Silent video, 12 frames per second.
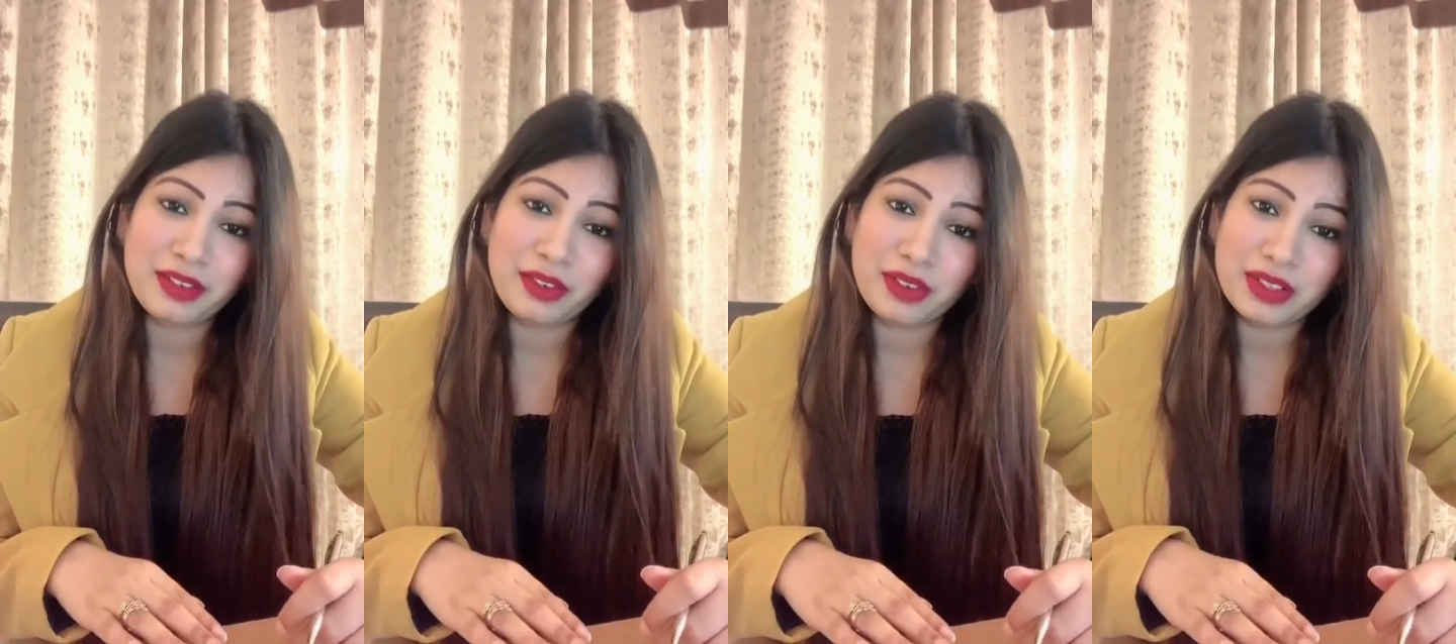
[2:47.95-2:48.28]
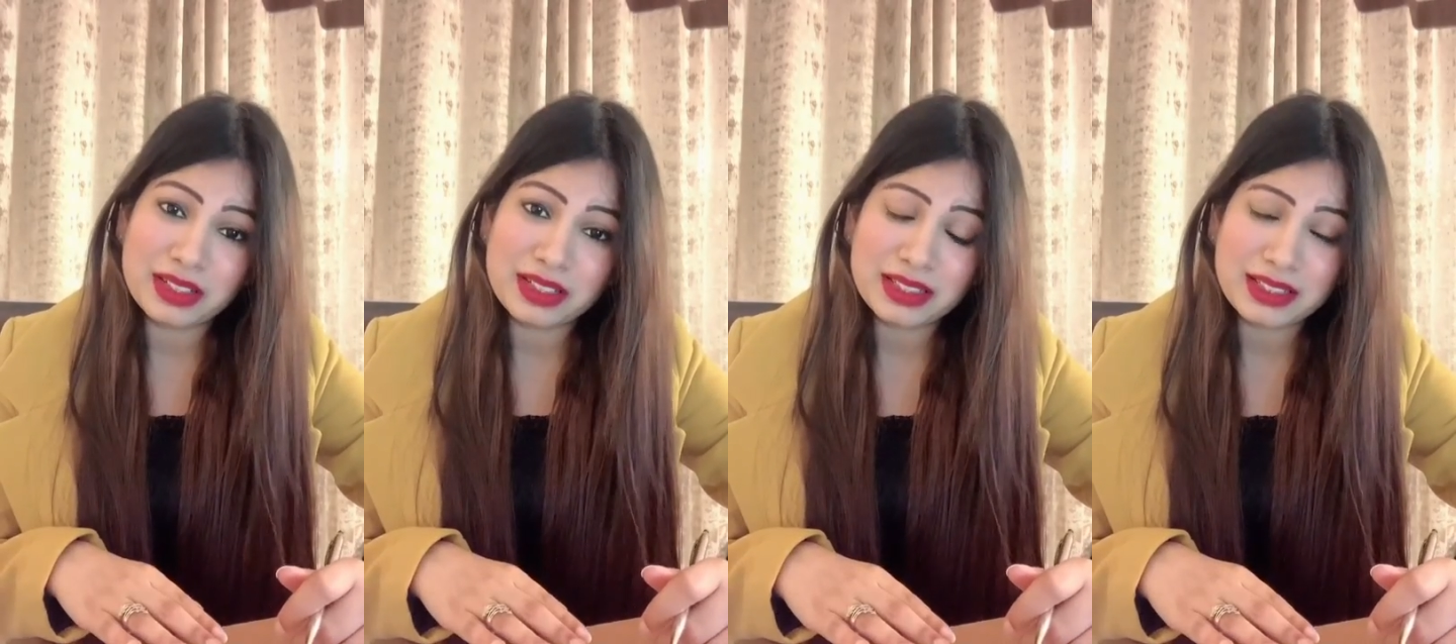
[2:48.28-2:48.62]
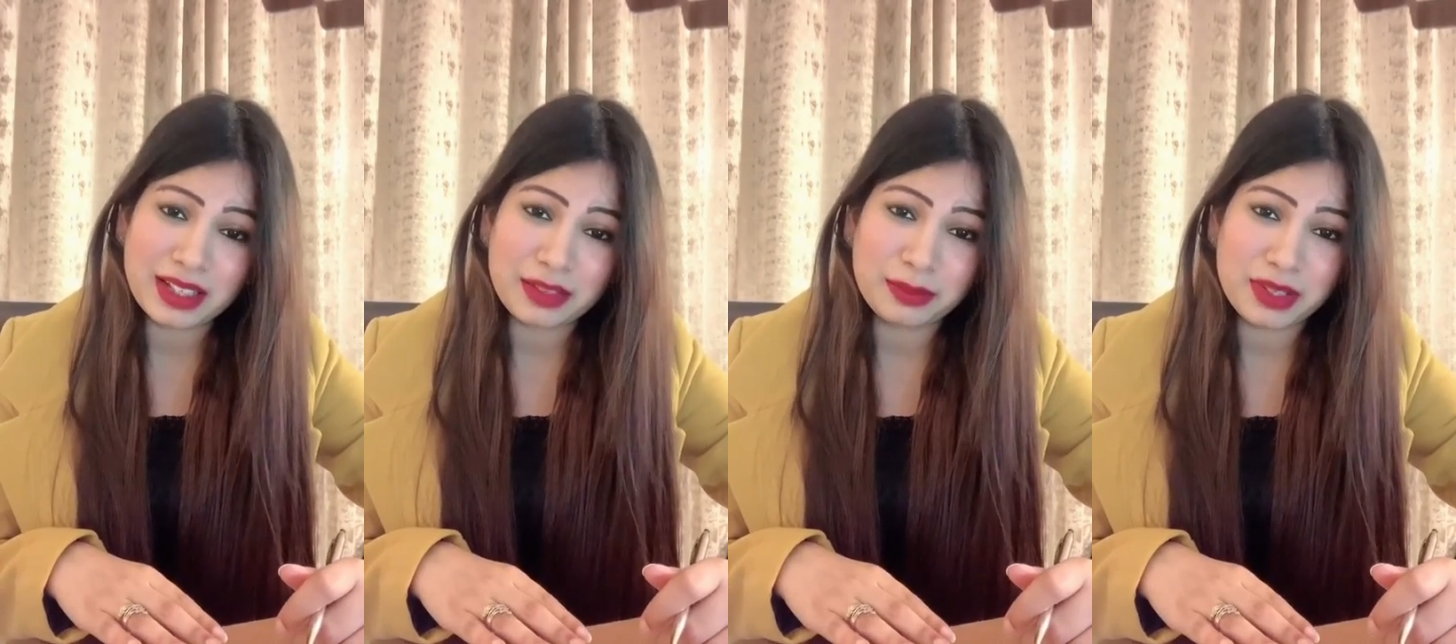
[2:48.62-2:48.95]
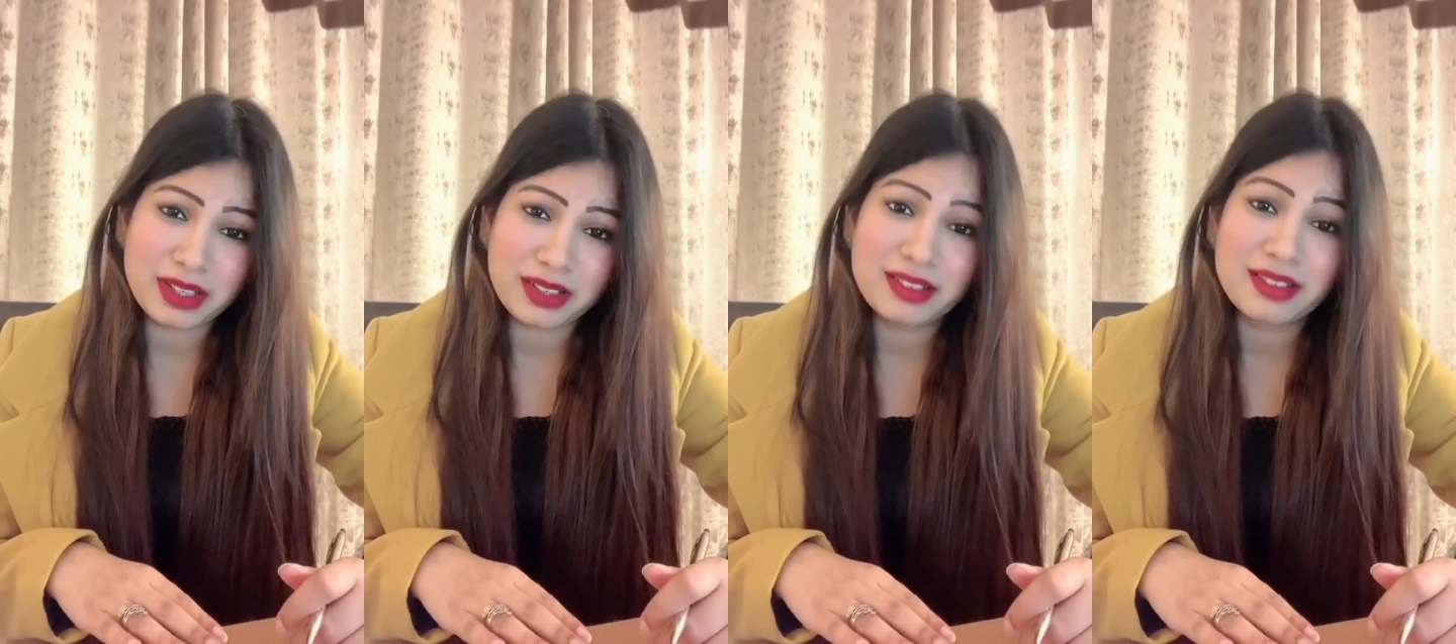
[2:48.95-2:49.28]
All this can be
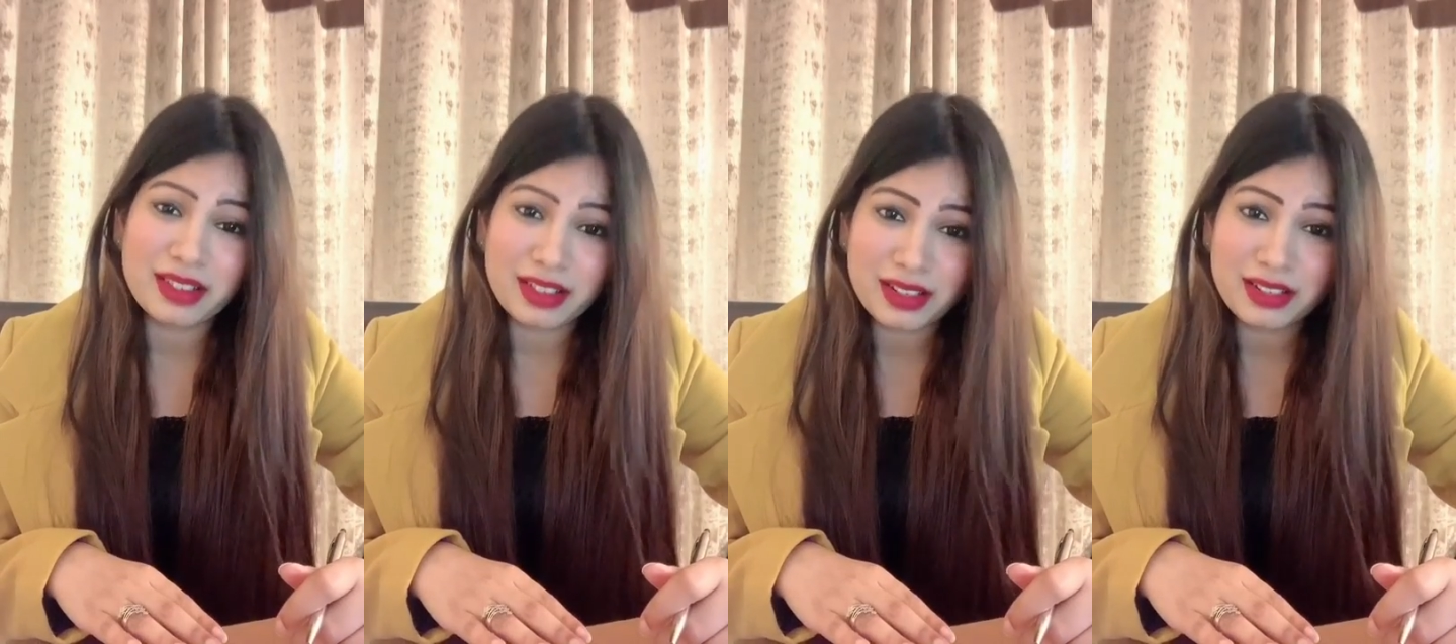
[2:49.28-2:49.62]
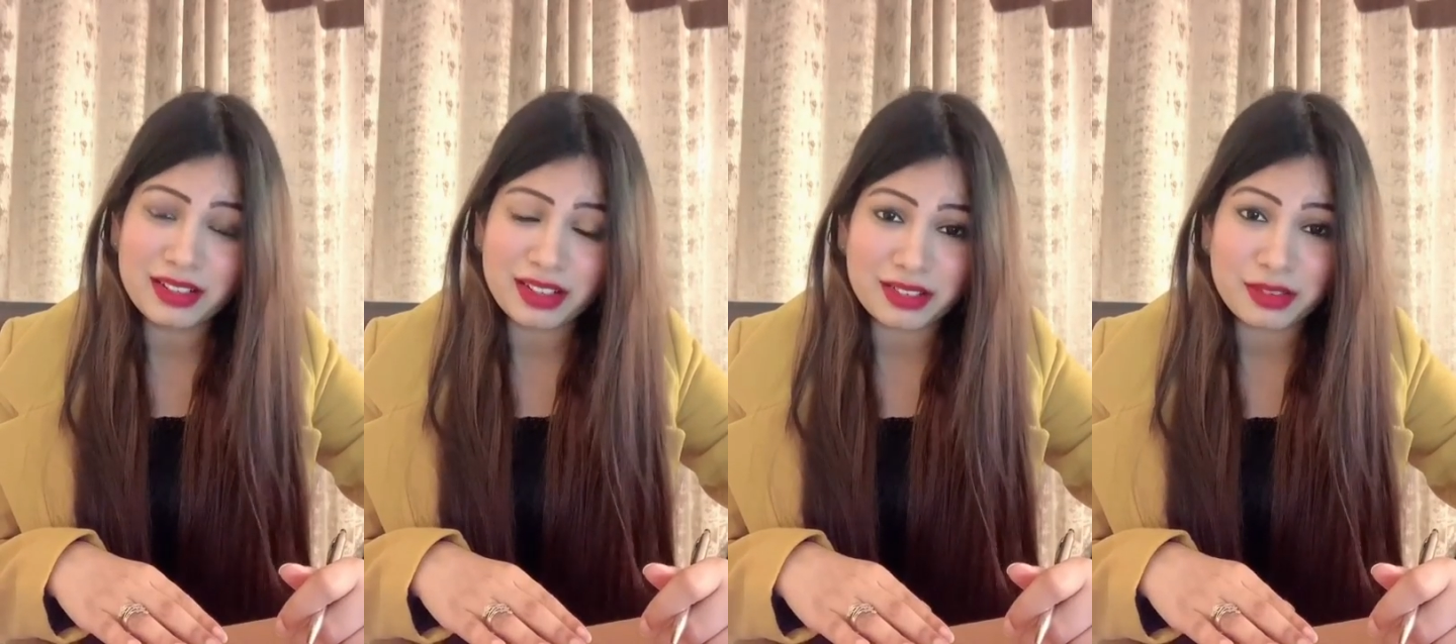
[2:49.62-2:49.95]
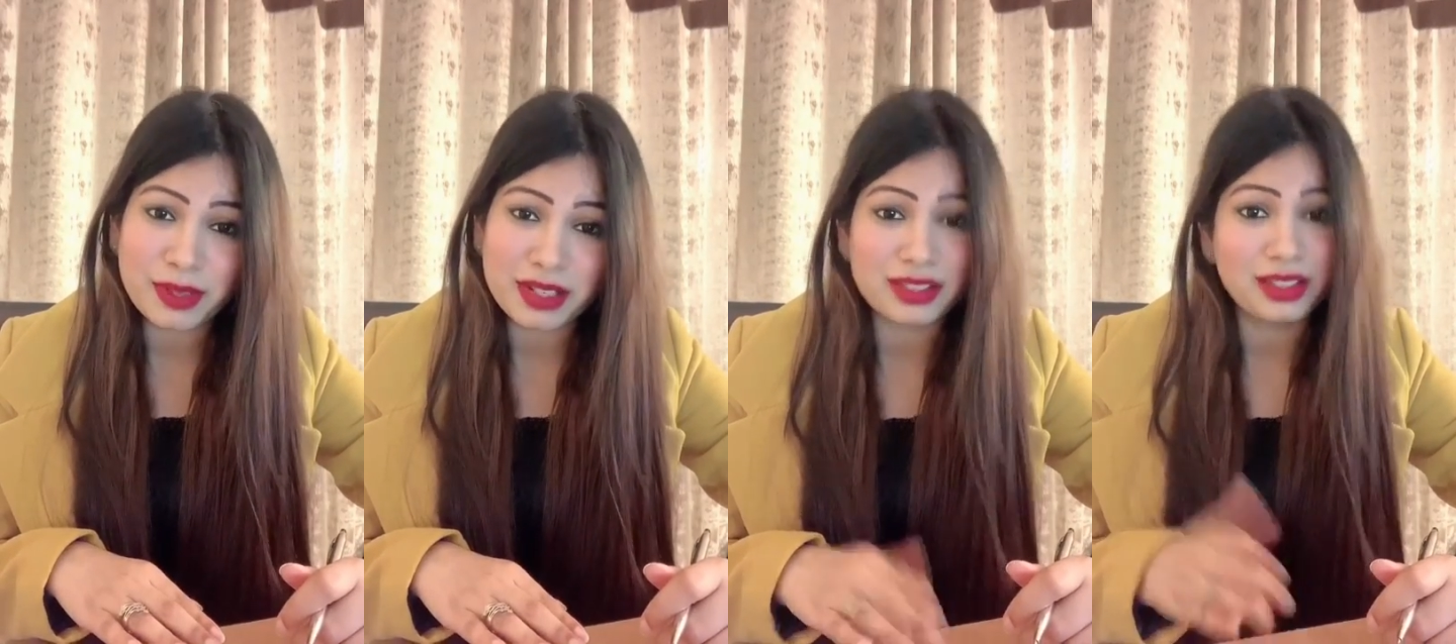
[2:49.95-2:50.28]
really detrimental